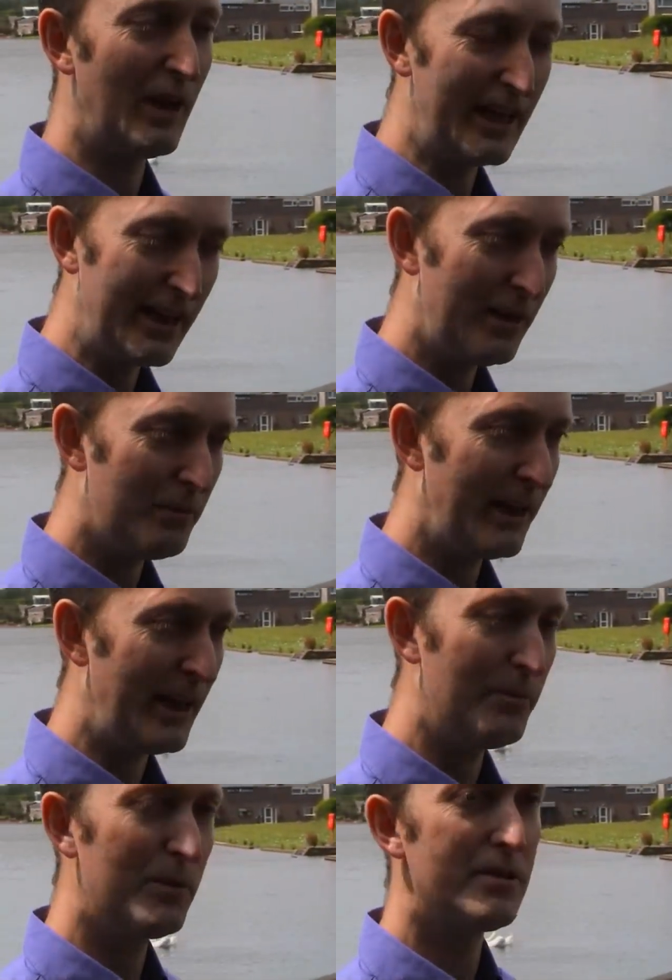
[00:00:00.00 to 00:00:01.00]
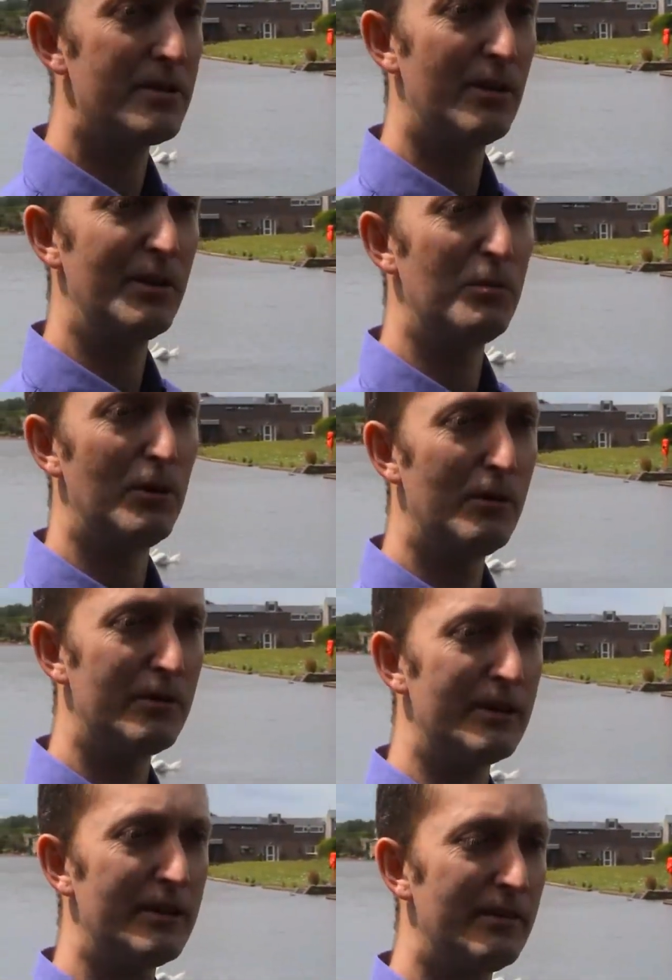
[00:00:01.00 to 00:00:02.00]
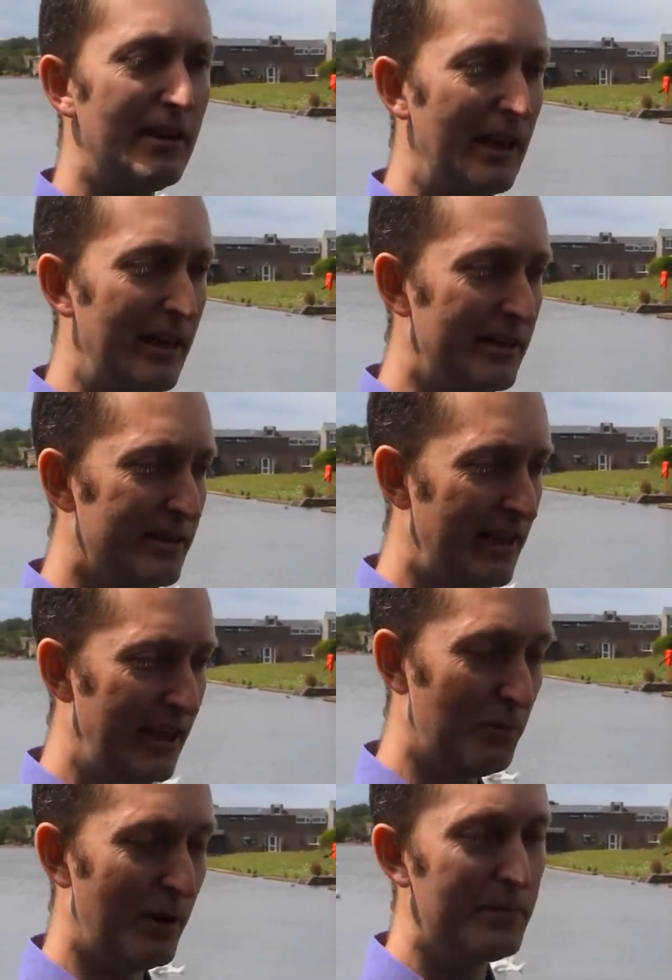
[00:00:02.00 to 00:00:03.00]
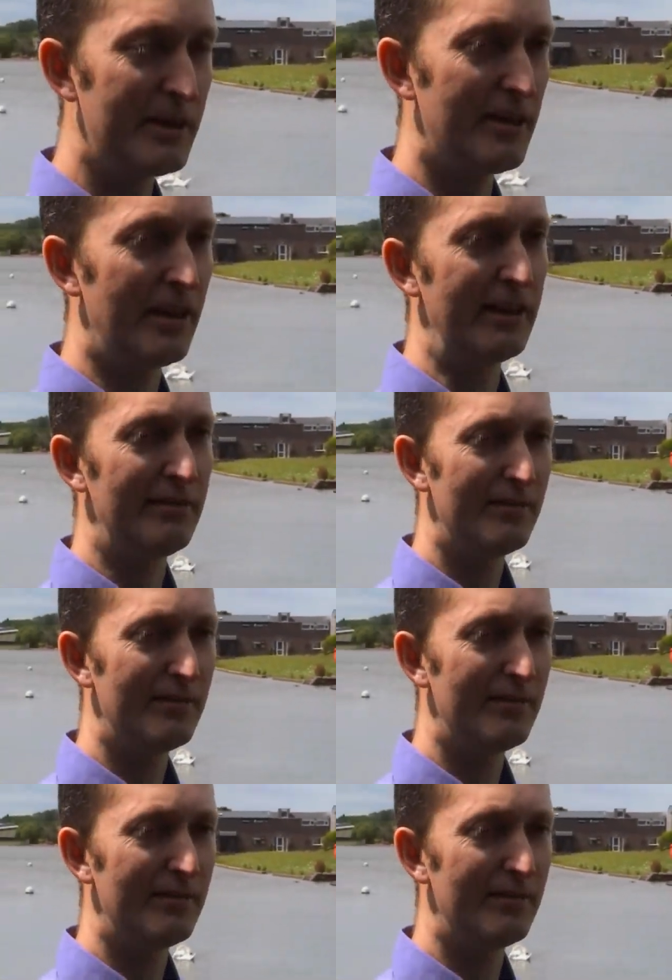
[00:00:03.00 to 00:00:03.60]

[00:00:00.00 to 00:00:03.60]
again where images are important, is in web design.